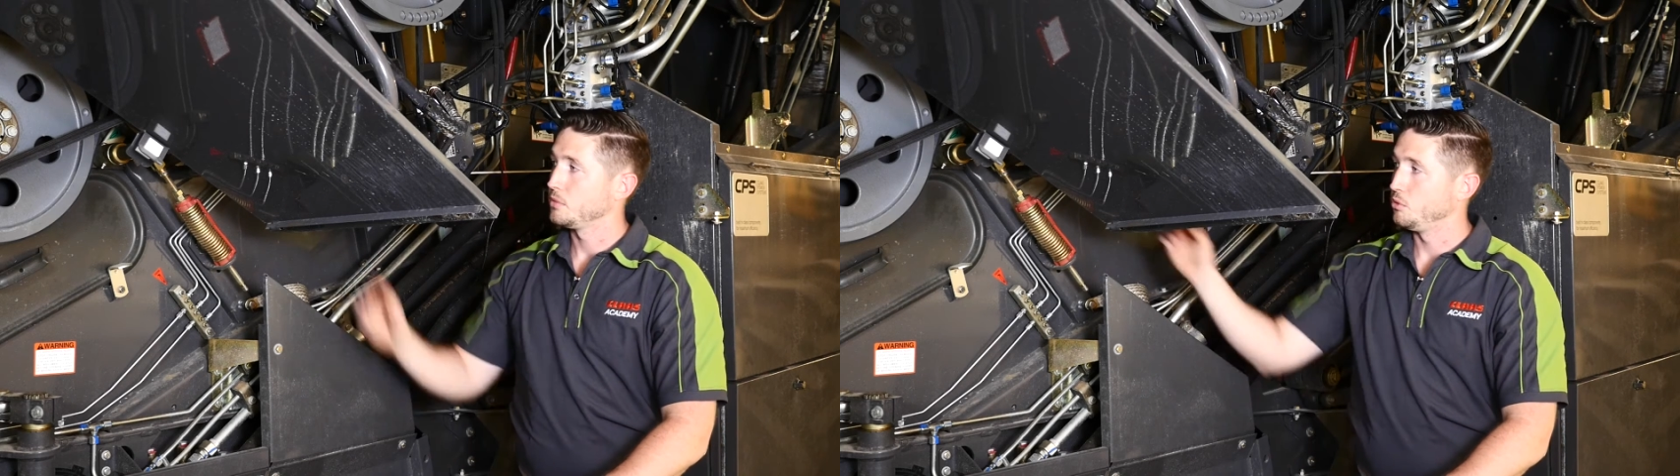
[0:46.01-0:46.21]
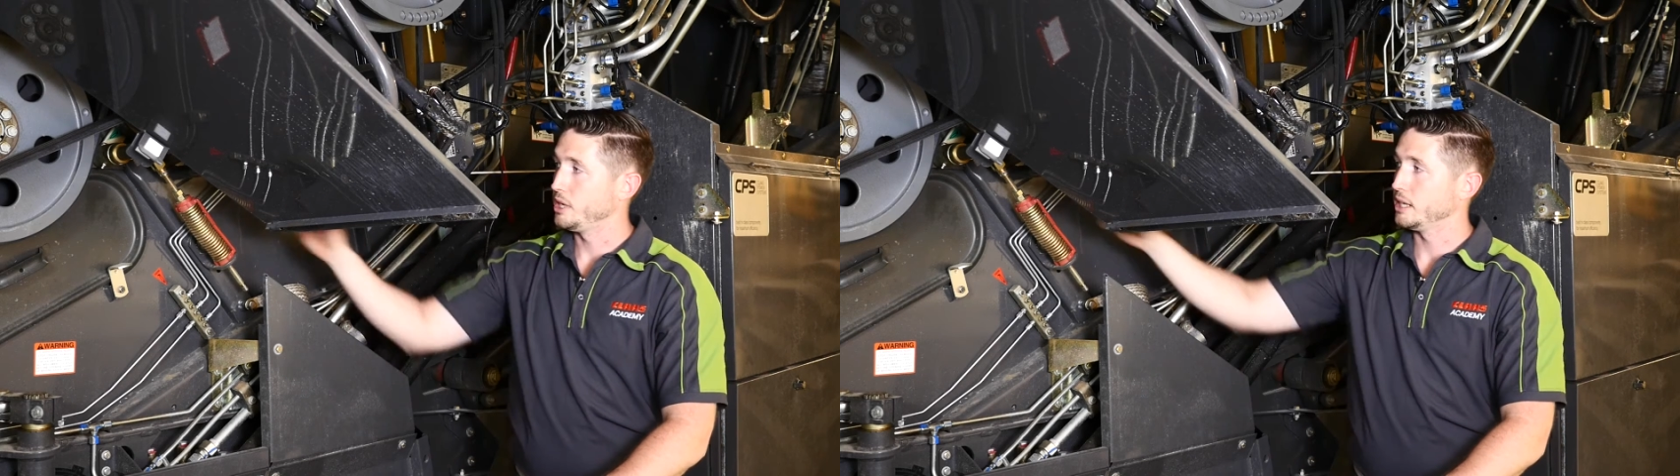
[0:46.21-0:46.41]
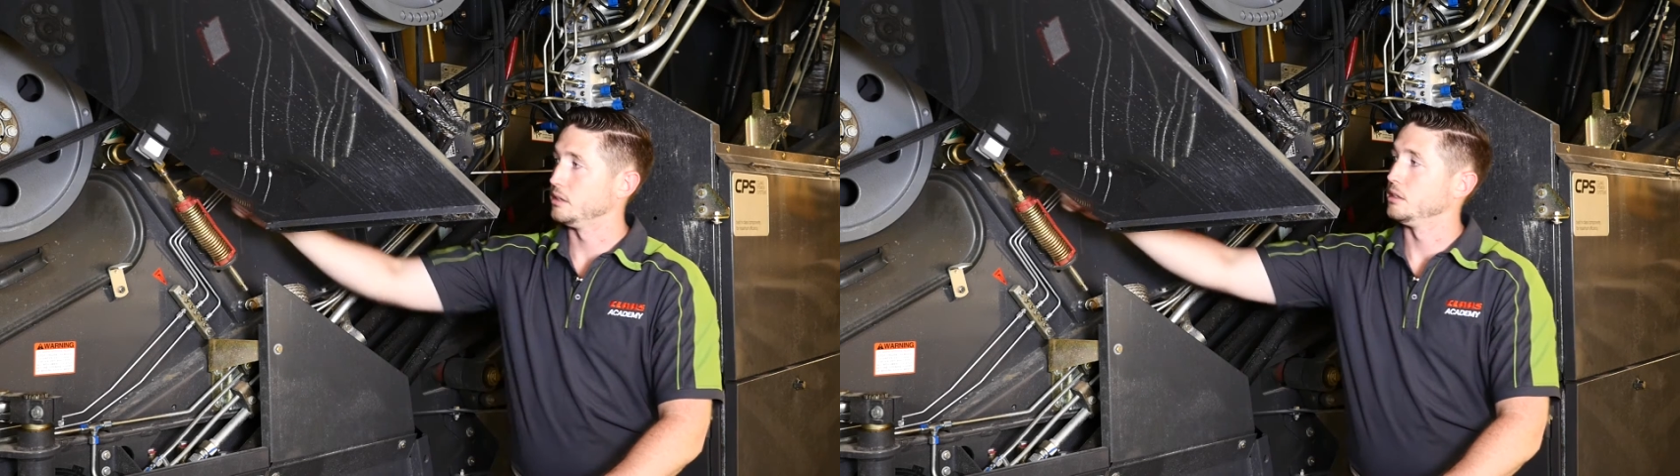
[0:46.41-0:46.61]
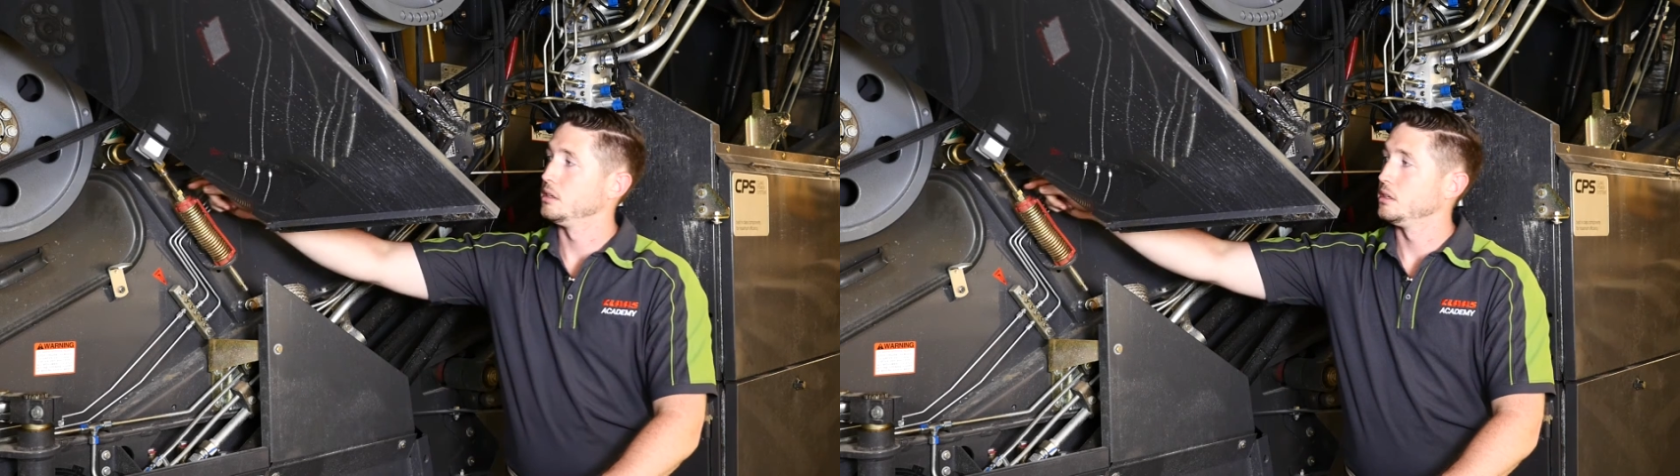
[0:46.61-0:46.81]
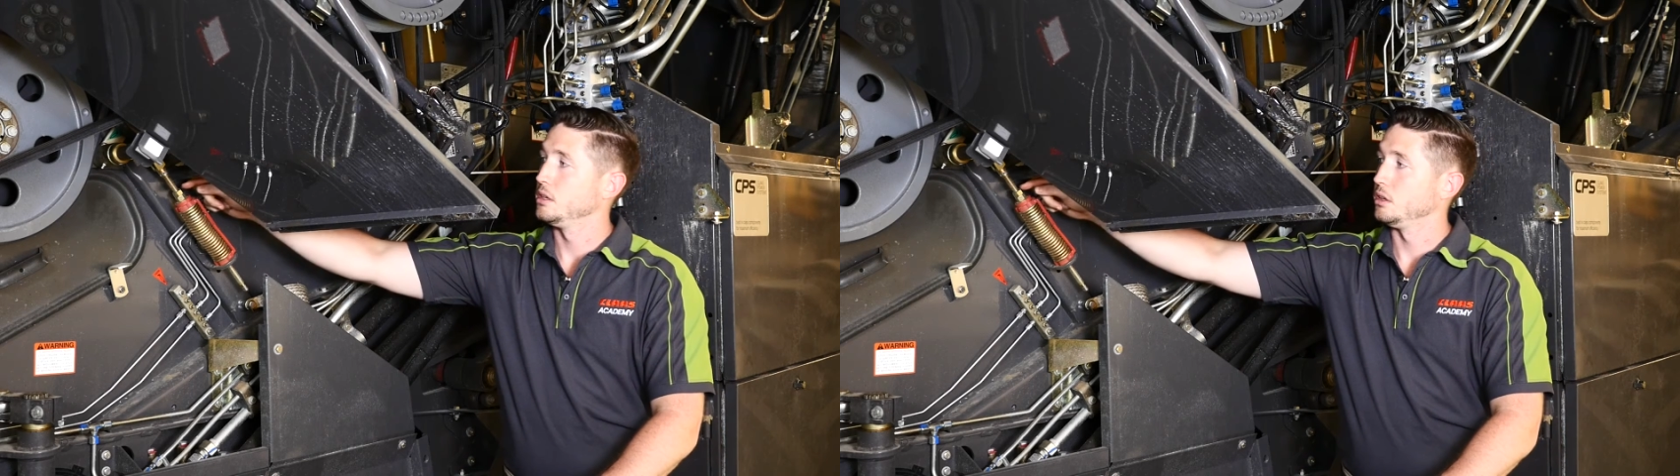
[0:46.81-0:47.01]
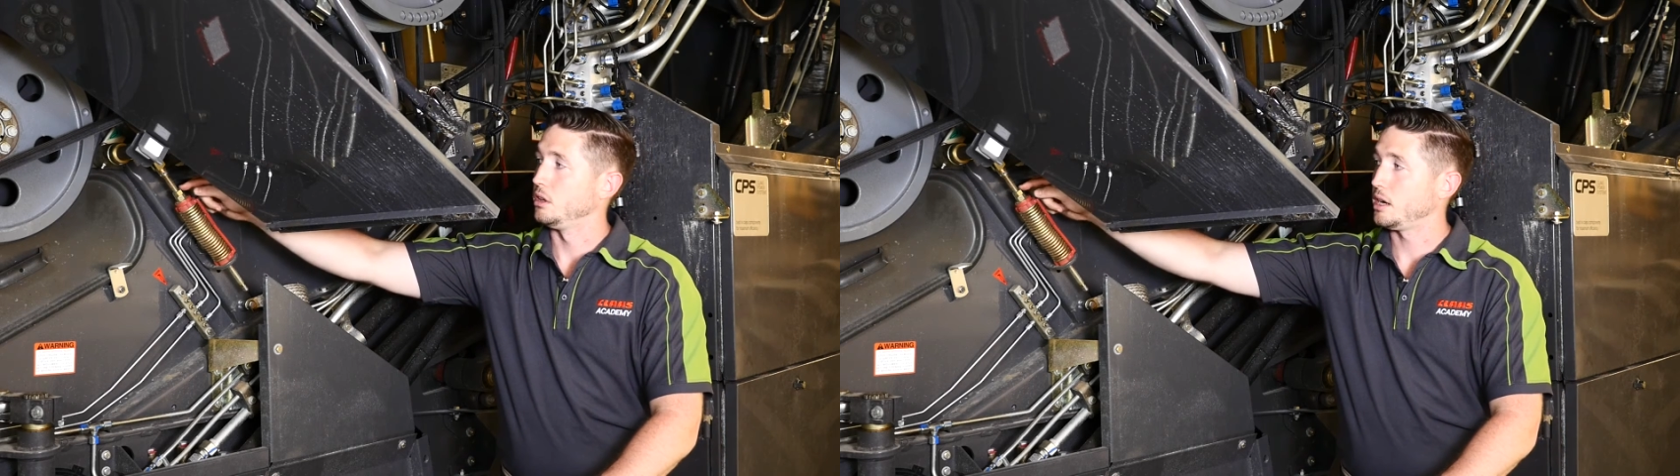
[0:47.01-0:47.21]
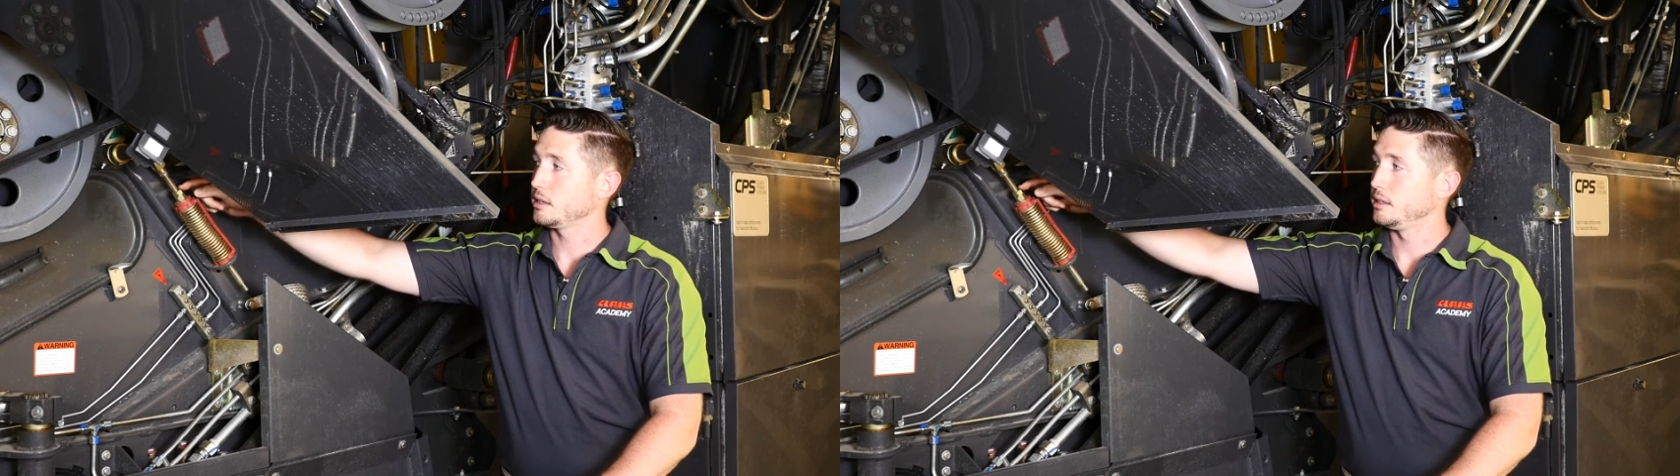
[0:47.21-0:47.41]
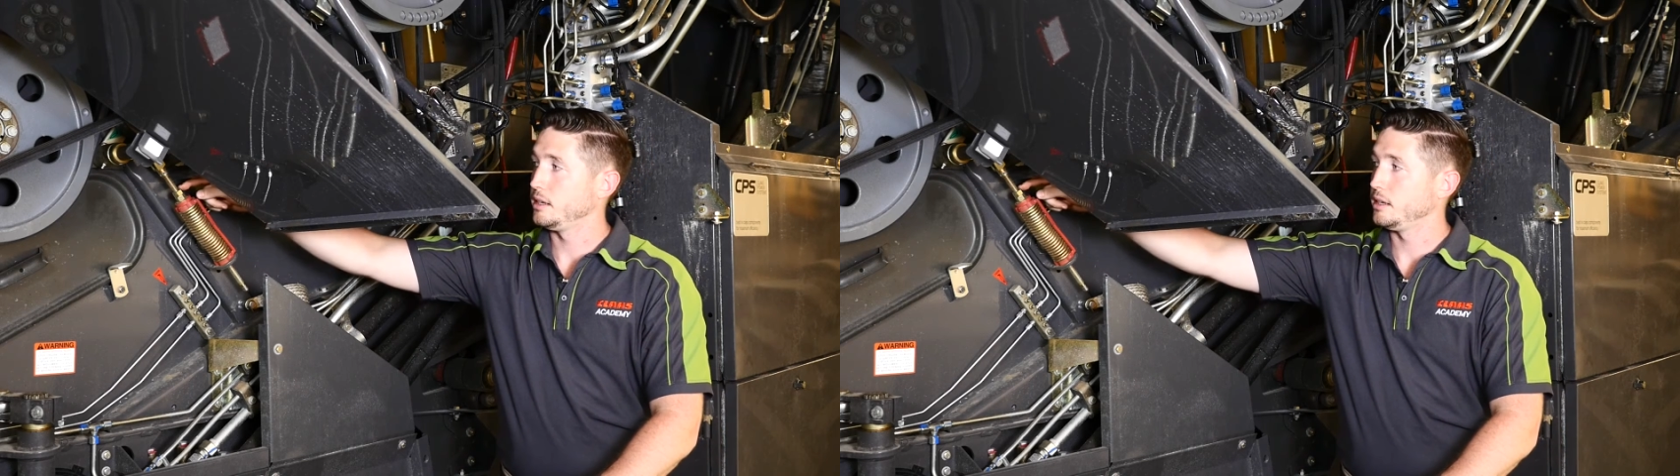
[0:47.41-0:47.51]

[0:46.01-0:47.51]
we can lock the